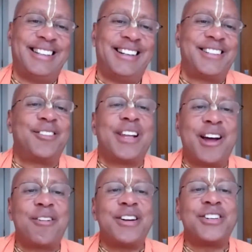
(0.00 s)
So
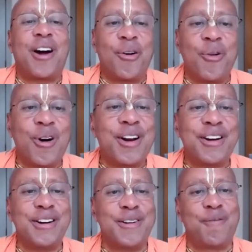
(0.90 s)
there is our
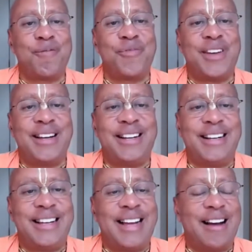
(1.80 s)
order.
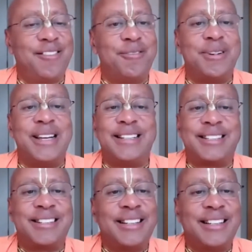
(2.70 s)
We
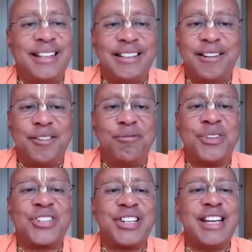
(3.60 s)

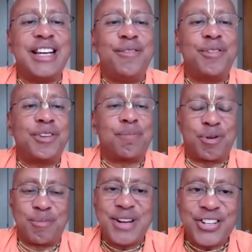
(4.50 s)
receive the
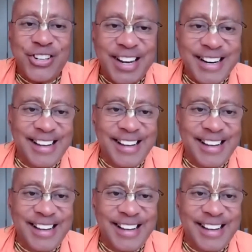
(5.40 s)
permission.